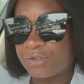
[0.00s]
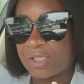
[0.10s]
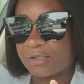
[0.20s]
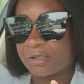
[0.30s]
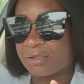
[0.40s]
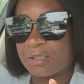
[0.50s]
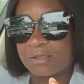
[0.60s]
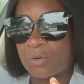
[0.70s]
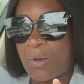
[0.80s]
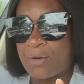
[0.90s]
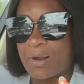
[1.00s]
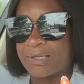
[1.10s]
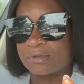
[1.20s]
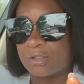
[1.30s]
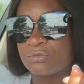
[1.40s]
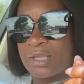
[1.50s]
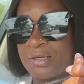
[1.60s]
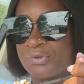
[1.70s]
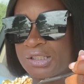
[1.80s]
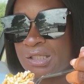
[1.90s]
just as good as the white rice. Like, you can't
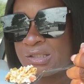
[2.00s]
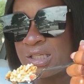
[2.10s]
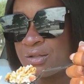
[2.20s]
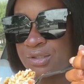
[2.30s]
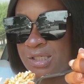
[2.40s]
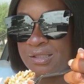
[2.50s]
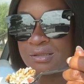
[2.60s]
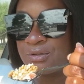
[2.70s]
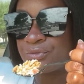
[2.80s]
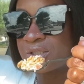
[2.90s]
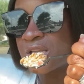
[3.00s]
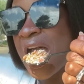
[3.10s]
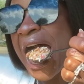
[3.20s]
even t tell the taste difference.